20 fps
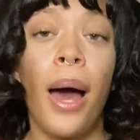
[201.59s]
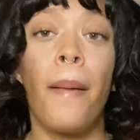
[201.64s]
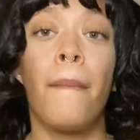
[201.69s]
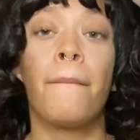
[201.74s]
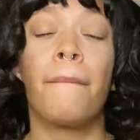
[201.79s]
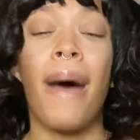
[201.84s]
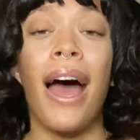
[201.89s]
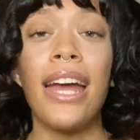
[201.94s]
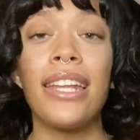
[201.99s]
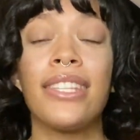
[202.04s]

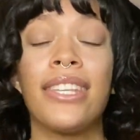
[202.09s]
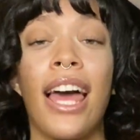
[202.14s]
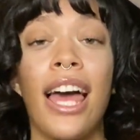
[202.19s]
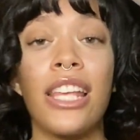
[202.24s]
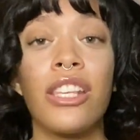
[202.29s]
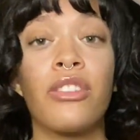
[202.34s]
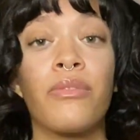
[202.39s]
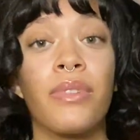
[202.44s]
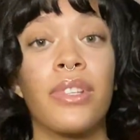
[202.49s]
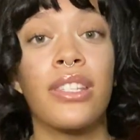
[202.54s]
My
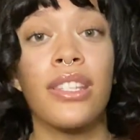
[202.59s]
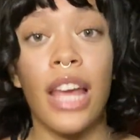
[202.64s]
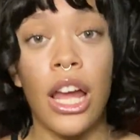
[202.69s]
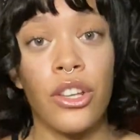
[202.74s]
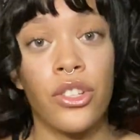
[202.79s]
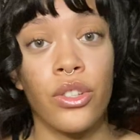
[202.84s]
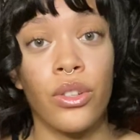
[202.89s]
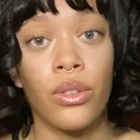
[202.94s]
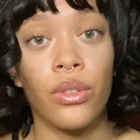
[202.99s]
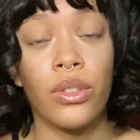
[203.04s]
test was
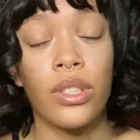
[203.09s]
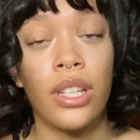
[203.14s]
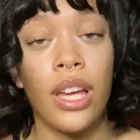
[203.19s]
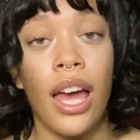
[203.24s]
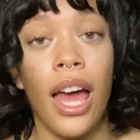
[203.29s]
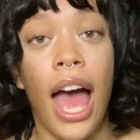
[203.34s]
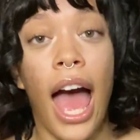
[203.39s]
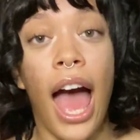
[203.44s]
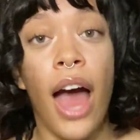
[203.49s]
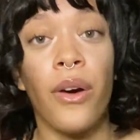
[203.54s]
scheduled
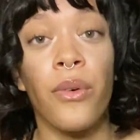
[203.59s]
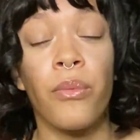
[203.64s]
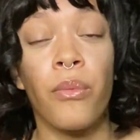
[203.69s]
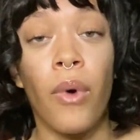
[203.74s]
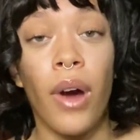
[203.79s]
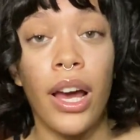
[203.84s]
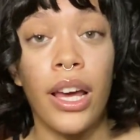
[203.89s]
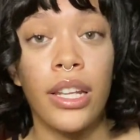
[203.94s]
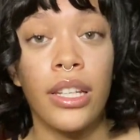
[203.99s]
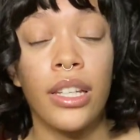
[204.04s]
at
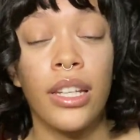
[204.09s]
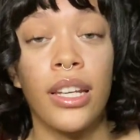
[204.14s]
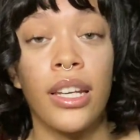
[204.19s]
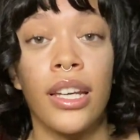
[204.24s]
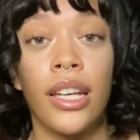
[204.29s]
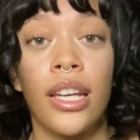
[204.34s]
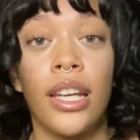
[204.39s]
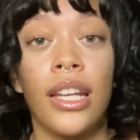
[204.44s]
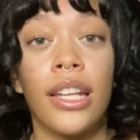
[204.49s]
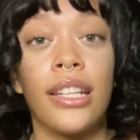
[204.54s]

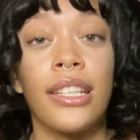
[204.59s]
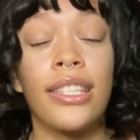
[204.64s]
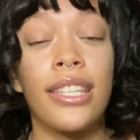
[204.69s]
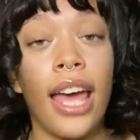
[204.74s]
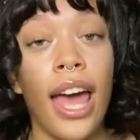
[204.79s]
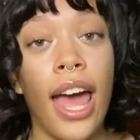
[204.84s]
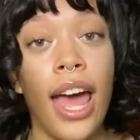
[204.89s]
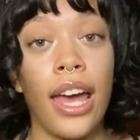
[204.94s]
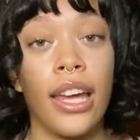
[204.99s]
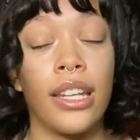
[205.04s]

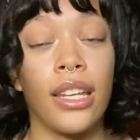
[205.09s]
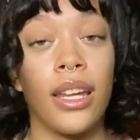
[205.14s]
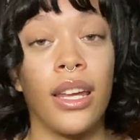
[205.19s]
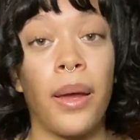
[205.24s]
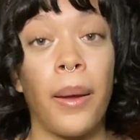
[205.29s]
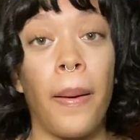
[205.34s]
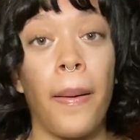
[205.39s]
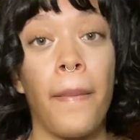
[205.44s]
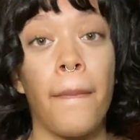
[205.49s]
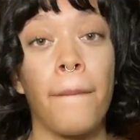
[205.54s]
1:10
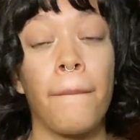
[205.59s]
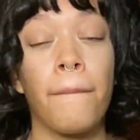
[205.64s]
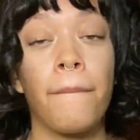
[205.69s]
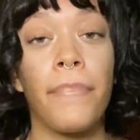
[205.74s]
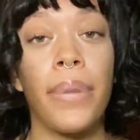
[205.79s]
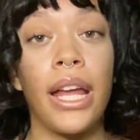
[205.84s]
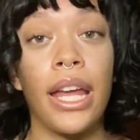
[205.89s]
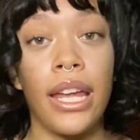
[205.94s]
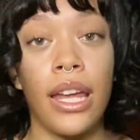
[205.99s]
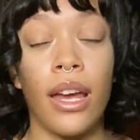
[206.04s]

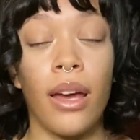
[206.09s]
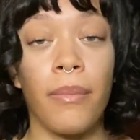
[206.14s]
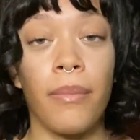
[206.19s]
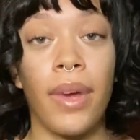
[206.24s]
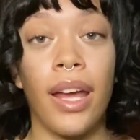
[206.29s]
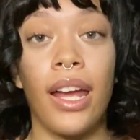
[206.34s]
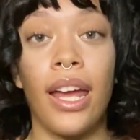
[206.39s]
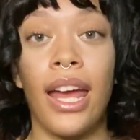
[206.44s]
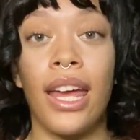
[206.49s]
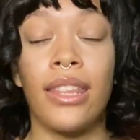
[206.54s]
p.m.